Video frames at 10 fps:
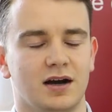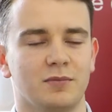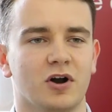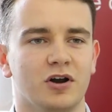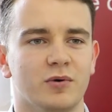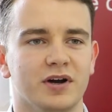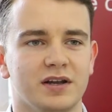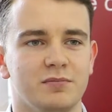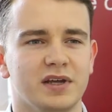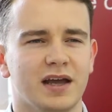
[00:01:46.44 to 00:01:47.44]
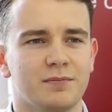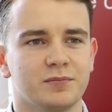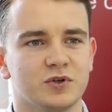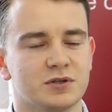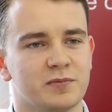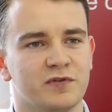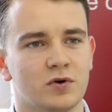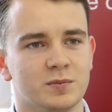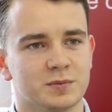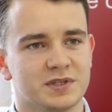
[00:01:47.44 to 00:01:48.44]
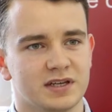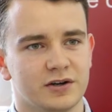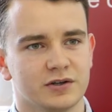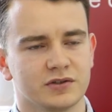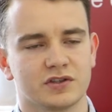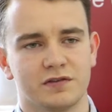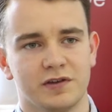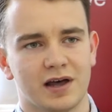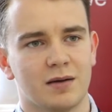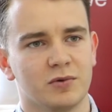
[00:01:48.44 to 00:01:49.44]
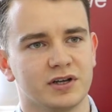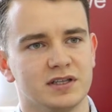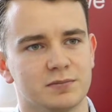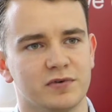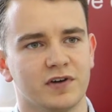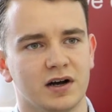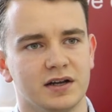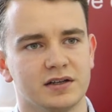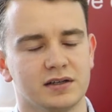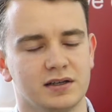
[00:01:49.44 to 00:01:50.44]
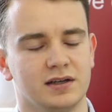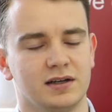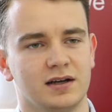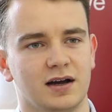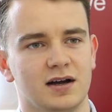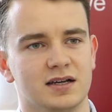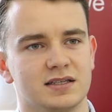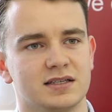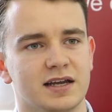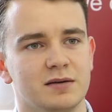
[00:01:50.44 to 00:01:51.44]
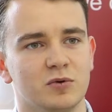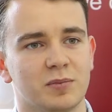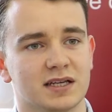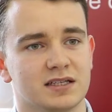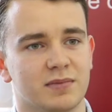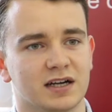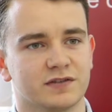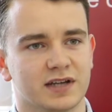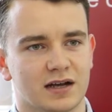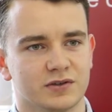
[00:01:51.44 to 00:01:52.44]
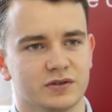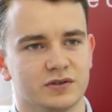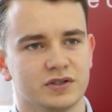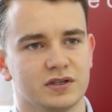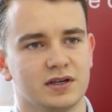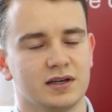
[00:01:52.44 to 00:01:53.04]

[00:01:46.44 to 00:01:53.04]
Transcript: I'm currently working in PM, which is performance materials. So for that, I'm looking to provide uh, sustainable plastic bags for councils.